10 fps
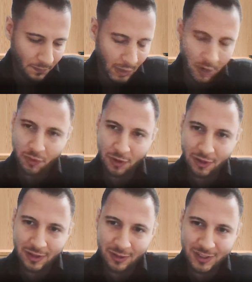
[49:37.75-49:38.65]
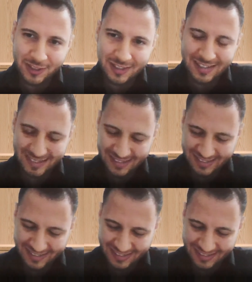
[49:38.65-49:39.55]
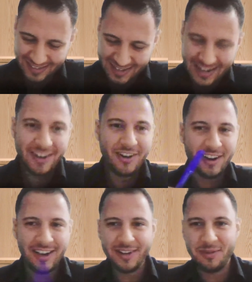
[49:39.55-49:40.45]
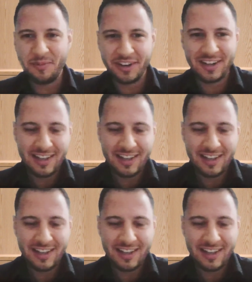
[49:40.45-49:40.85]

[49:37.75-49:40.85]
I forgot the question. No, I remember.